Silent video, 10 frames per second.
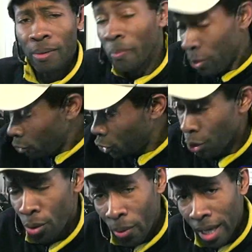You
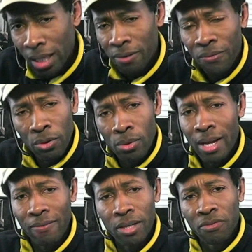sure will if you don't
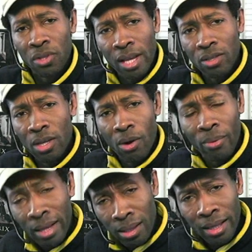have enough sense to go
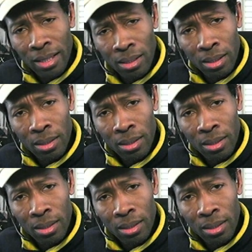inland.